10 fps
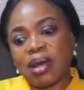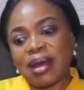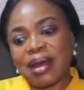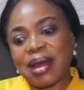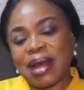
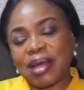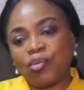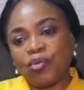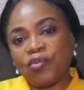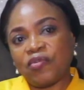
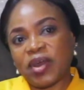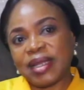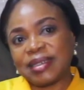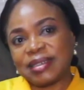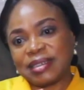
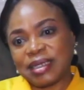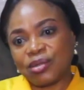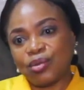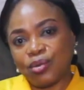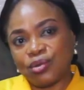high-profile
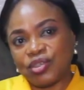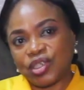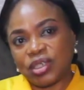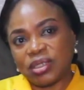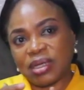
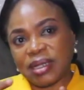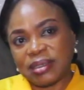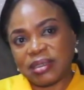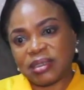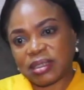technology
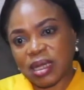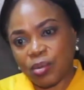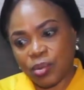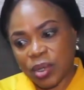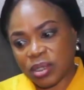and
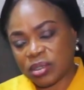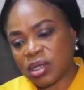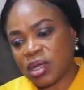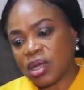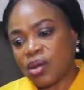digital world
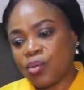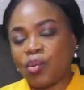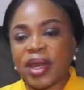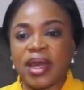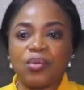
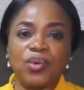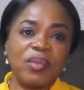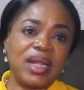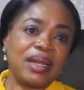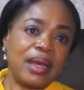where
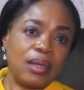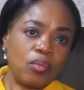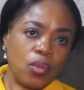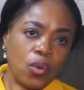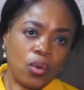women
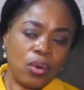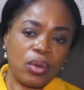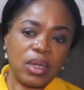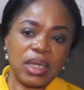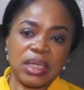earn more.
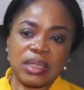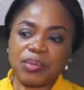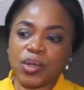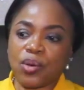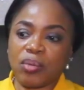
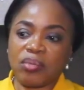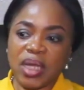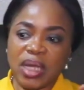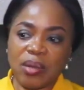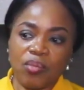It's
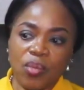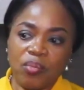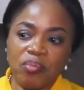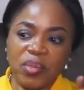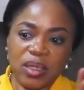become
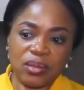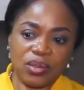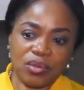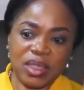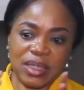a
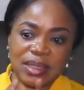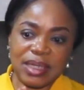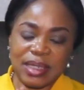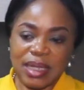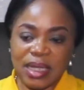
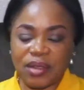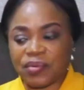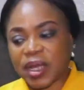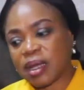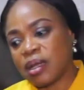male-dominated
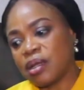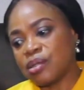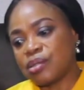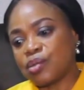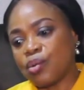area.
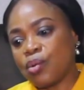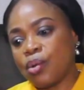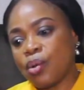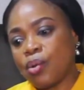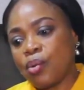So